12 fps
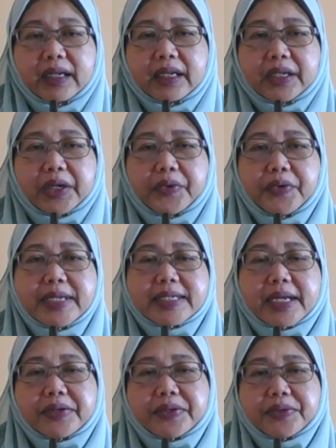The Queen's
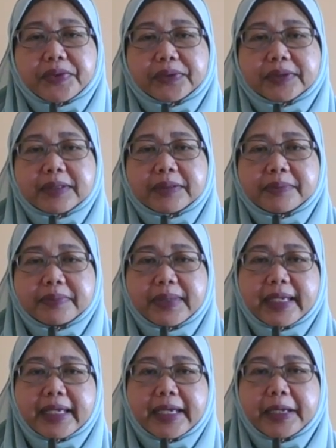household
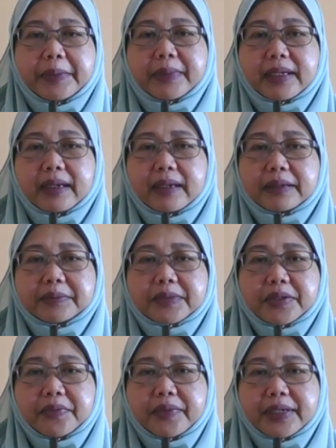became
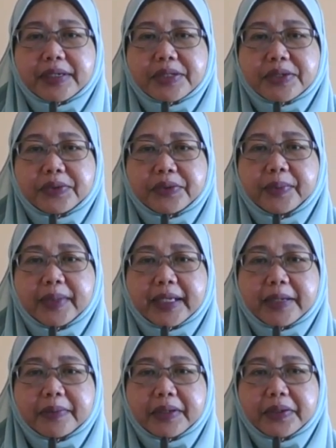alarmed when the two
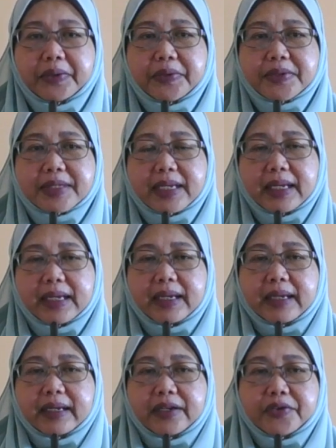became close.
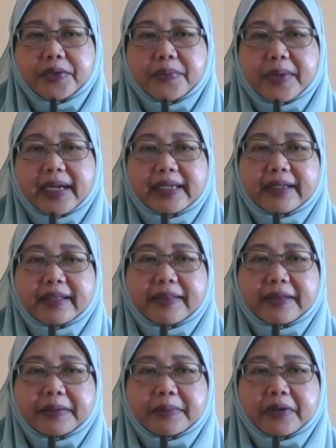It reminded
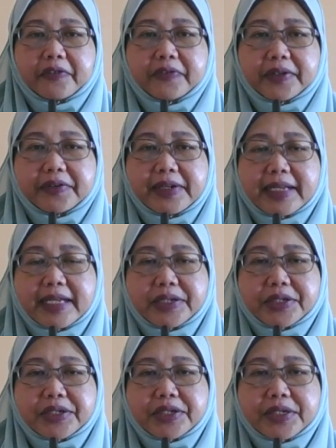them of her
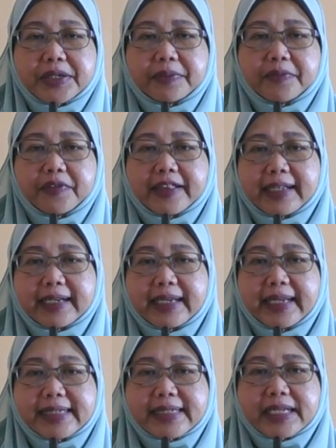relationship with the
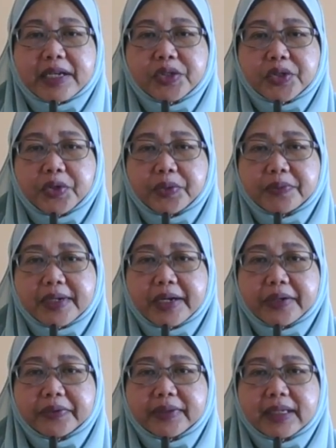late John
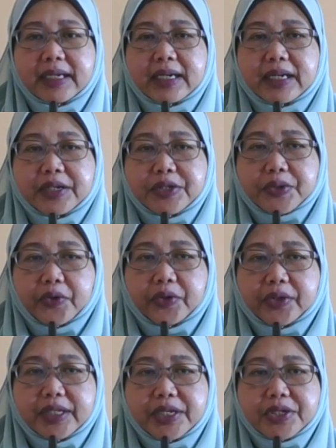Brown, her
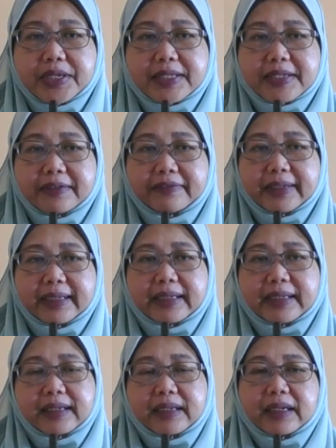Scottish
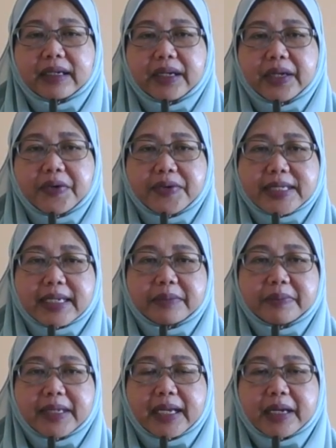servant. It was
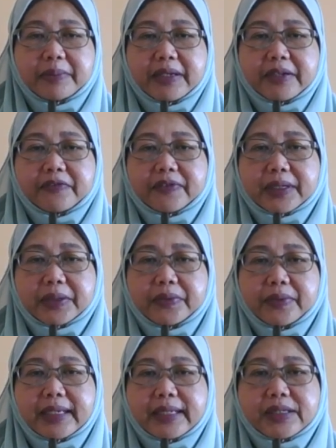unbecoming for a
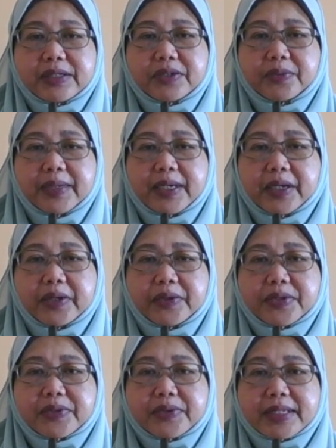queen to be
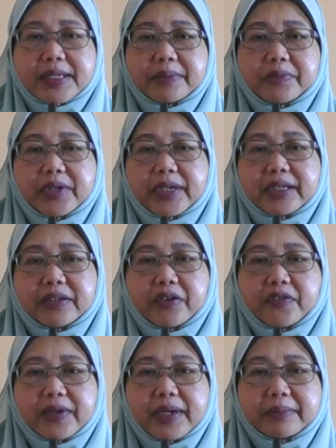close to someone
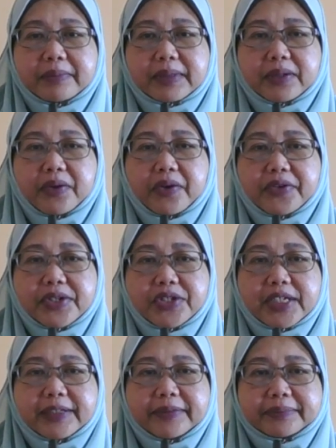of humble
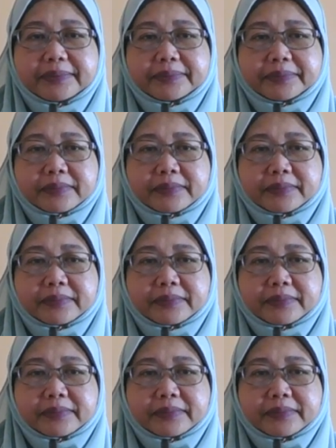origin.